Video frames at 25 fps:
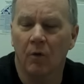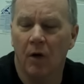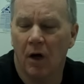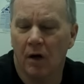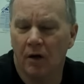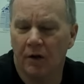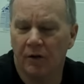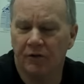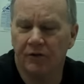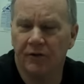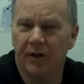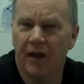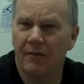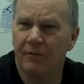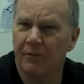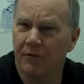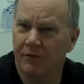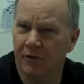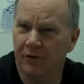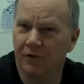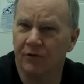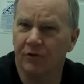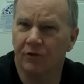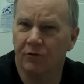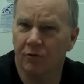Well, Gustavus
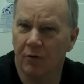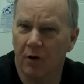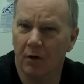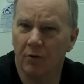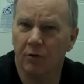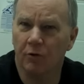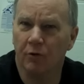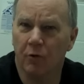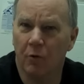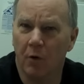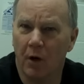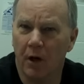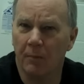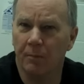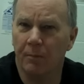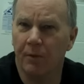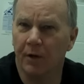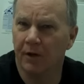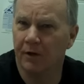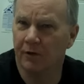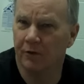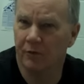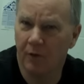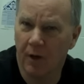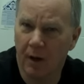had struggled quite a
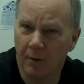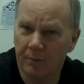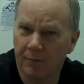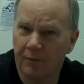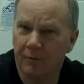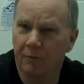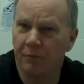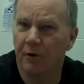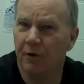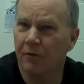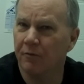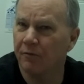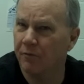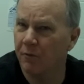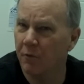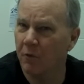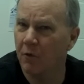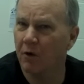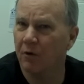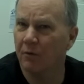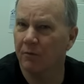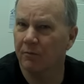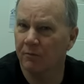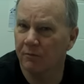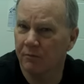bit, dropped 3 or
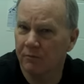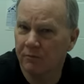4,